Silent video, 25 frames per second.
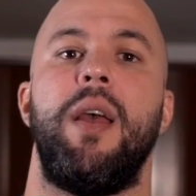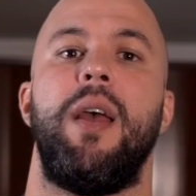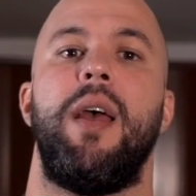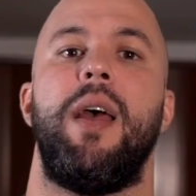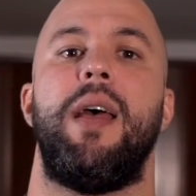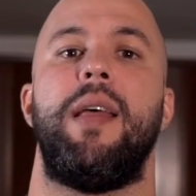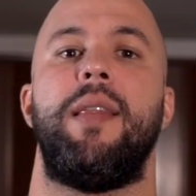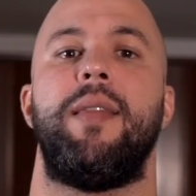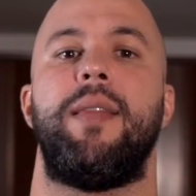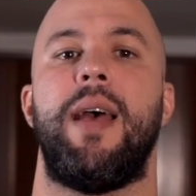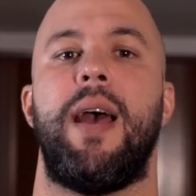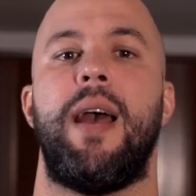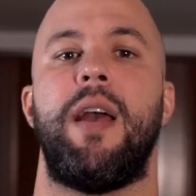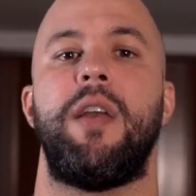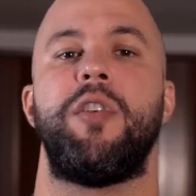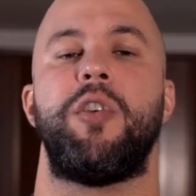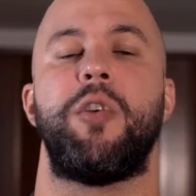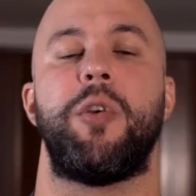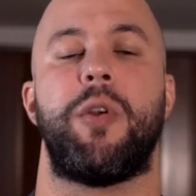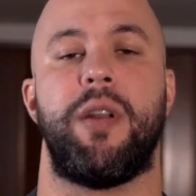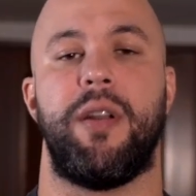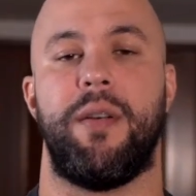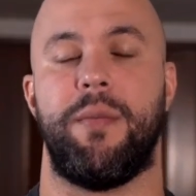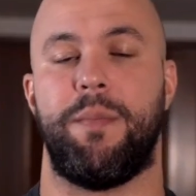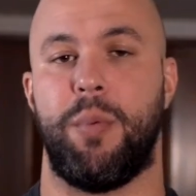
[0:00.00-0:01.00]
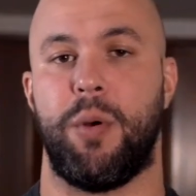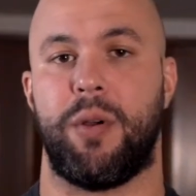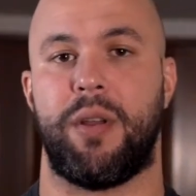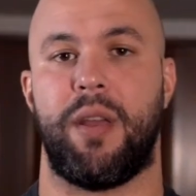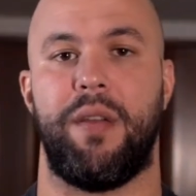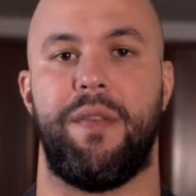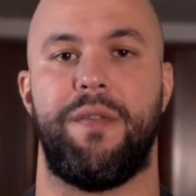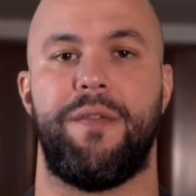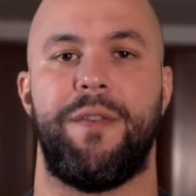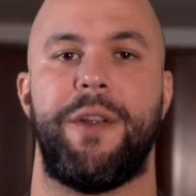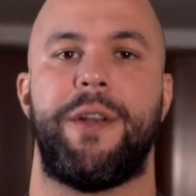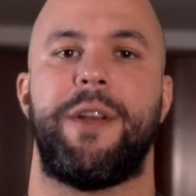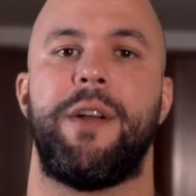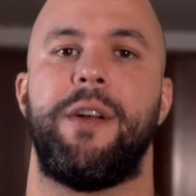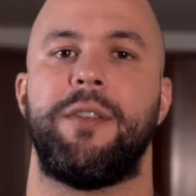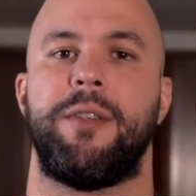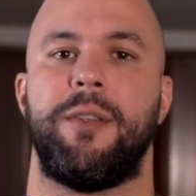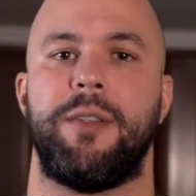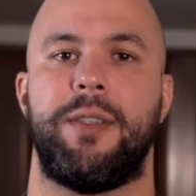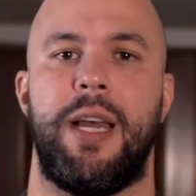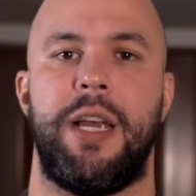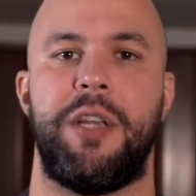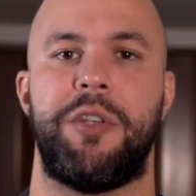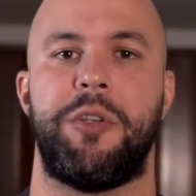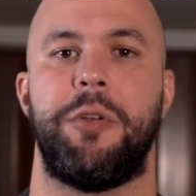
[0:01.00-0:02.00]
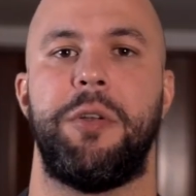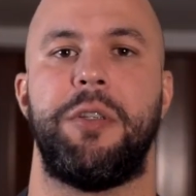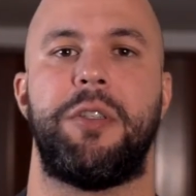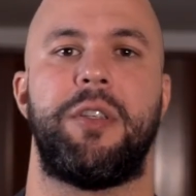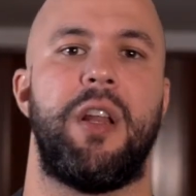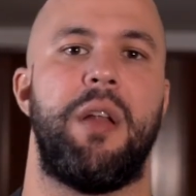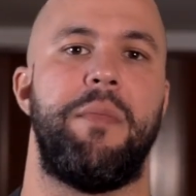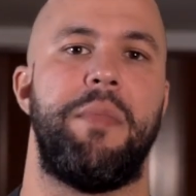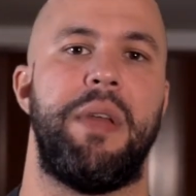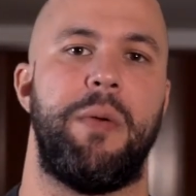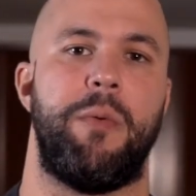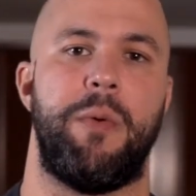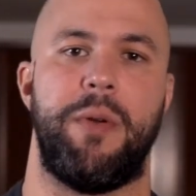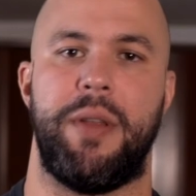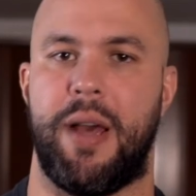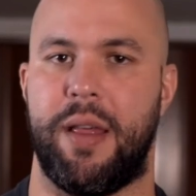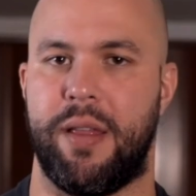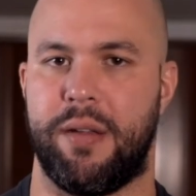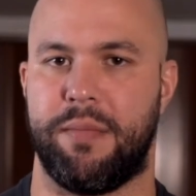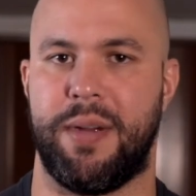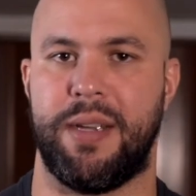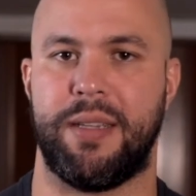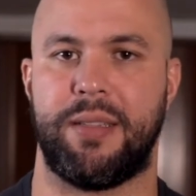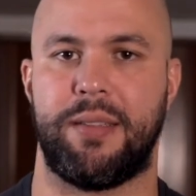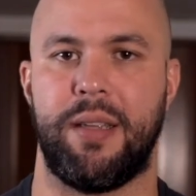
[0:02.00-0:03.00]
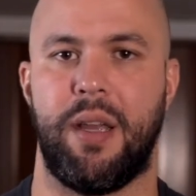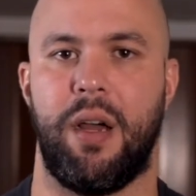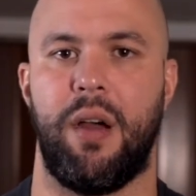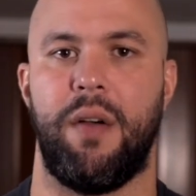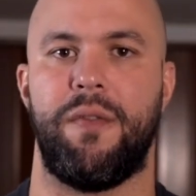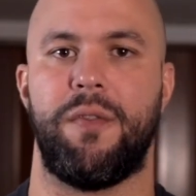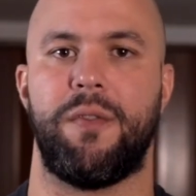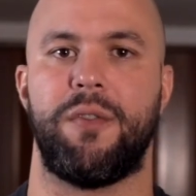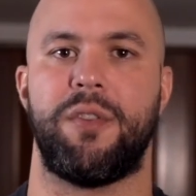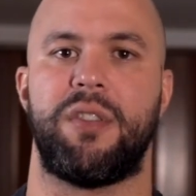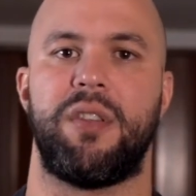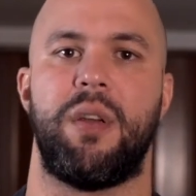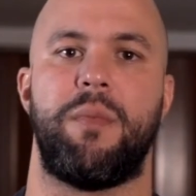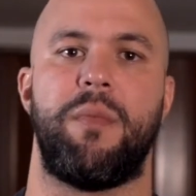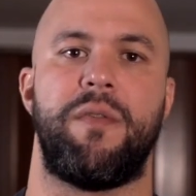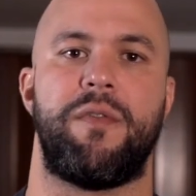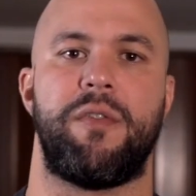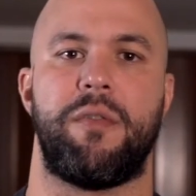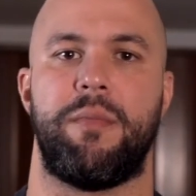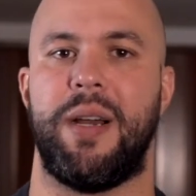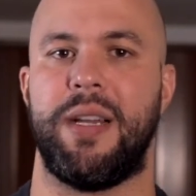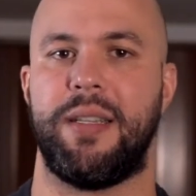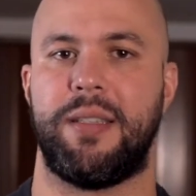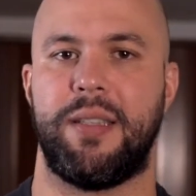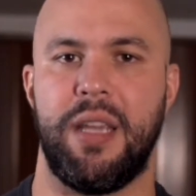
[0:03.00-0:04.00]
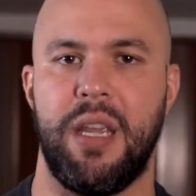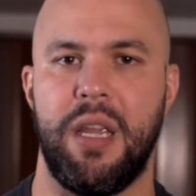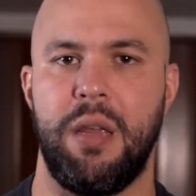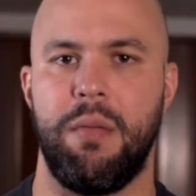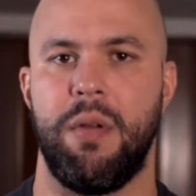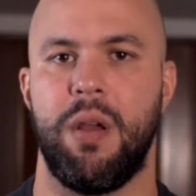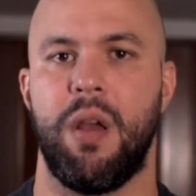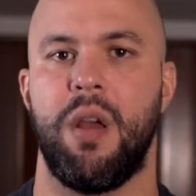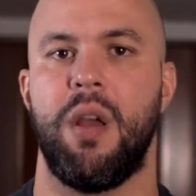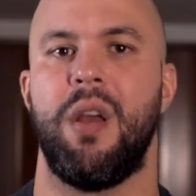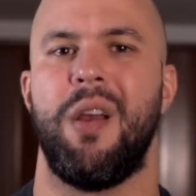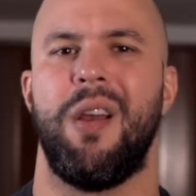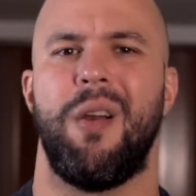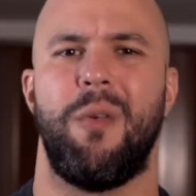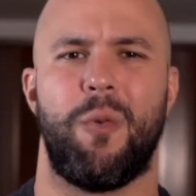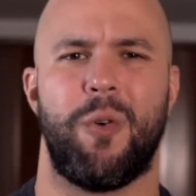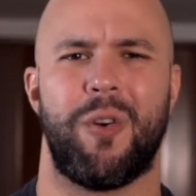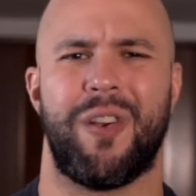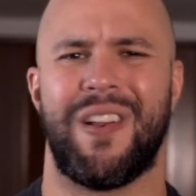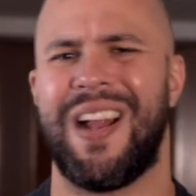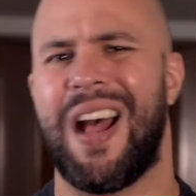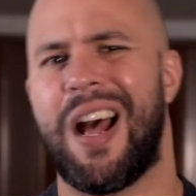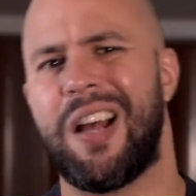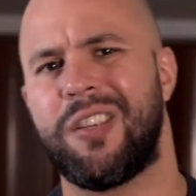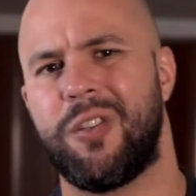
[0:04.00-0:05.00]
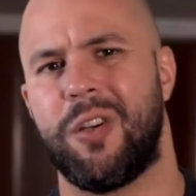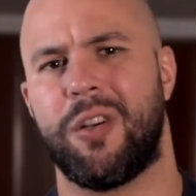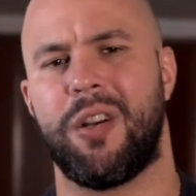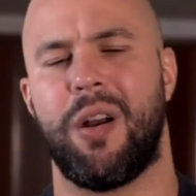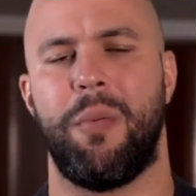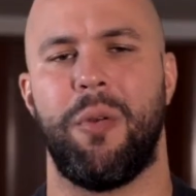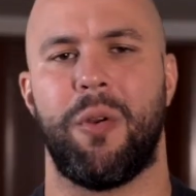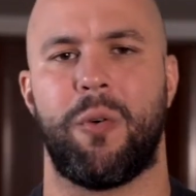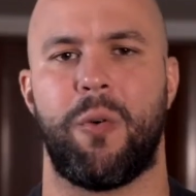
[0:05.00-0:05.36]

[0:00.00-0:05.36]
and then you're gonna book a free consultation. It's gonna be with either myself or someone from my team. We're gonna ask you a couple of